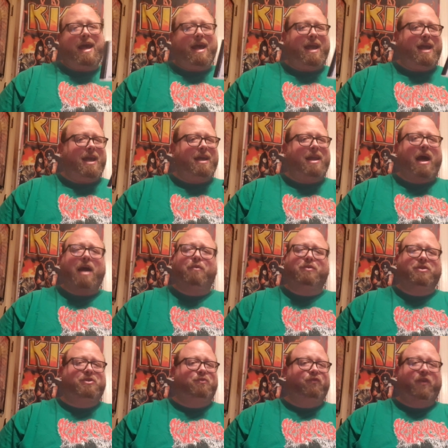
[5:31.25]
And I
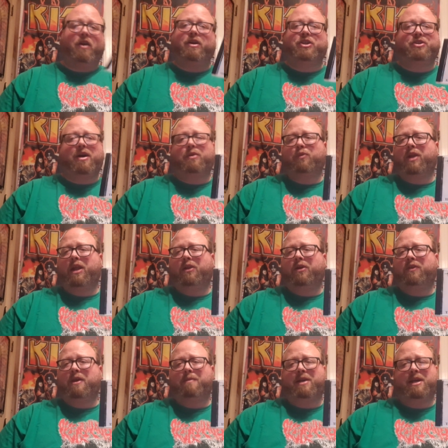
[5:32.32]
was very shocked when I
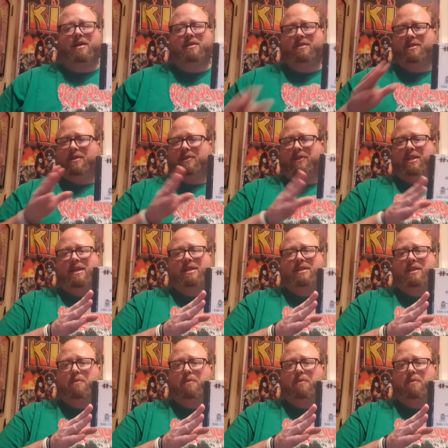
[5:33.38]
learned that because this,